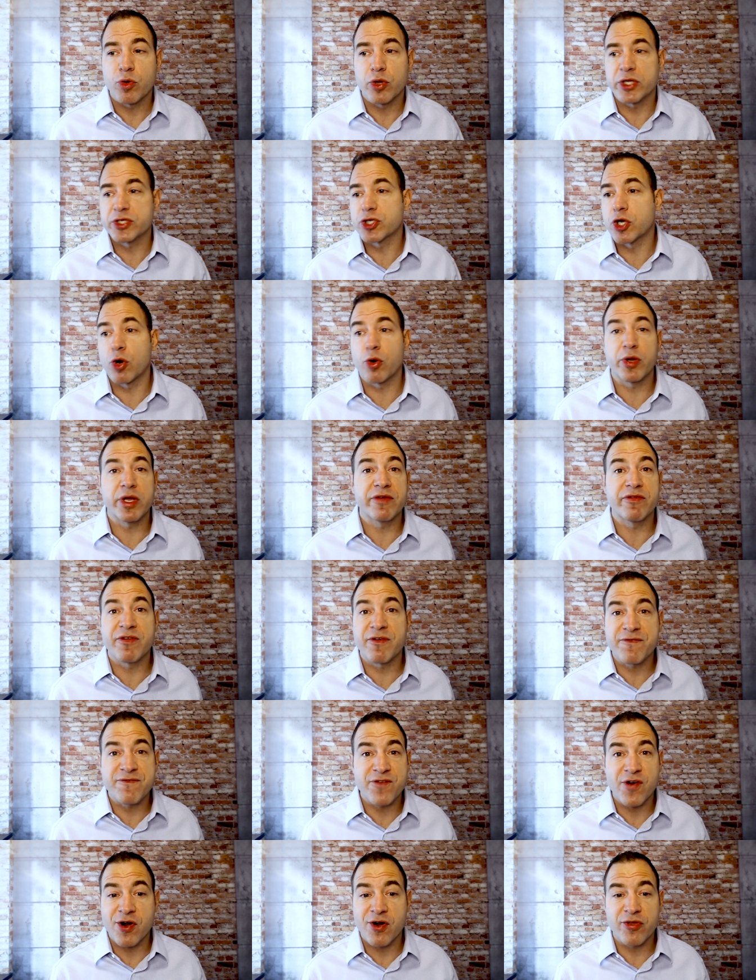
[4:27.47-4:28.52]
Let's go even
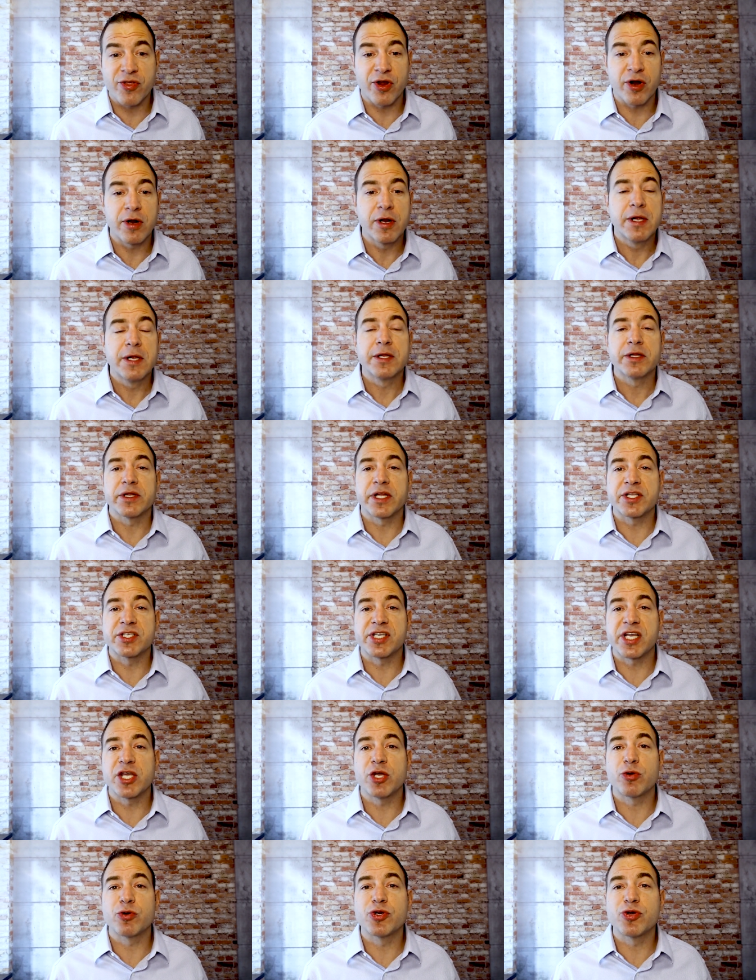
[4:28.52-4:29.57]
further. Let's say
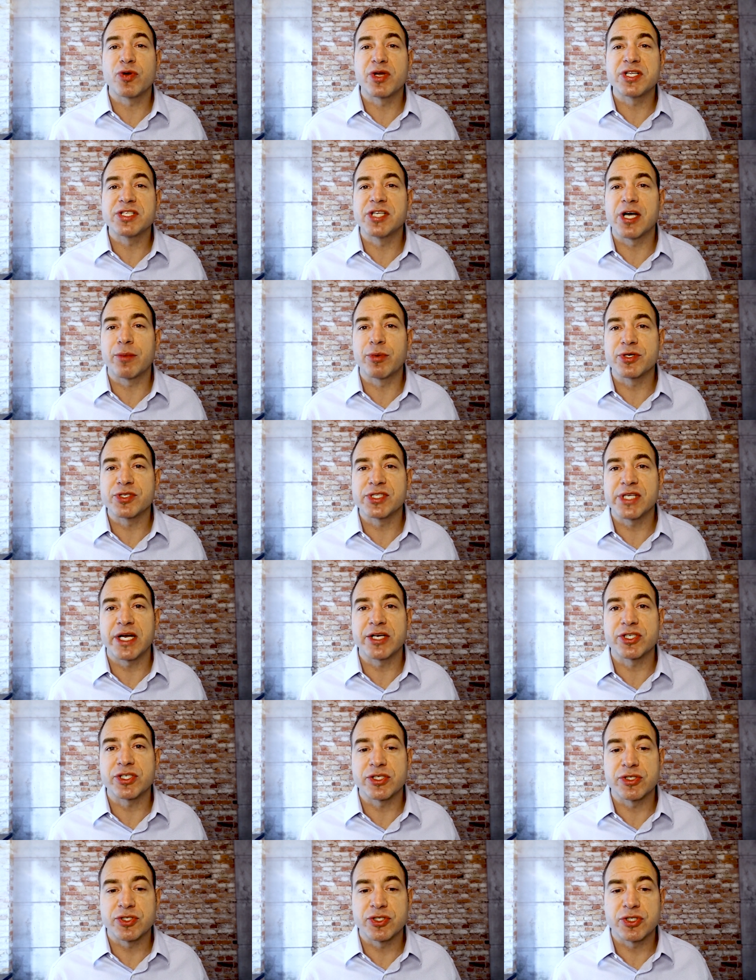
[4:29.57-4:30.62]
you were doing double
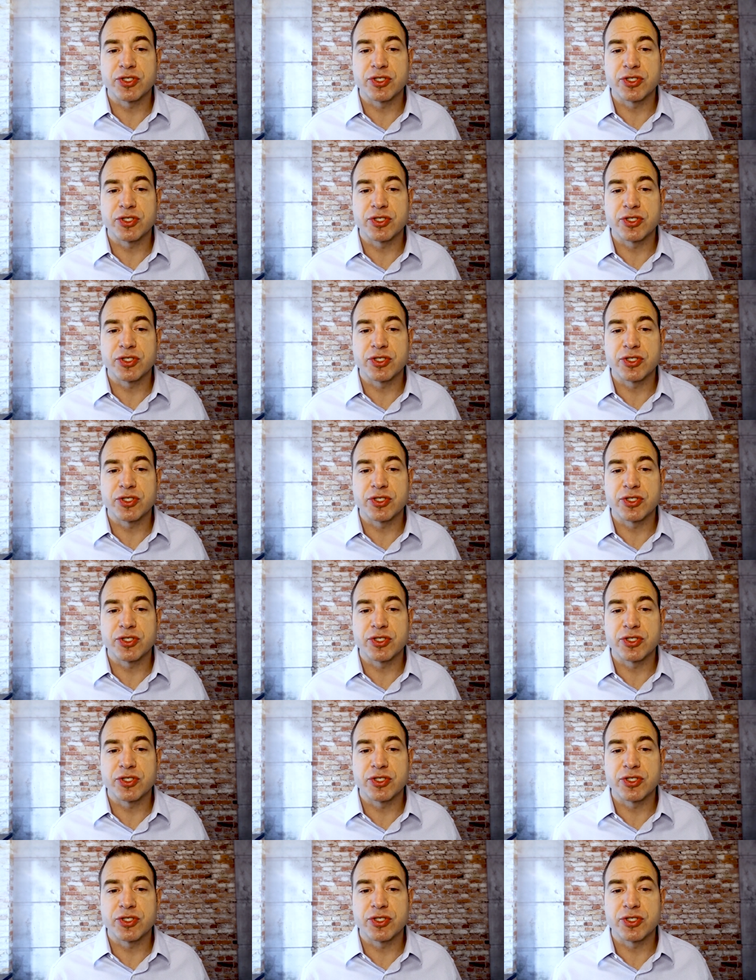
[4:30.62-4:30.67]
sessions.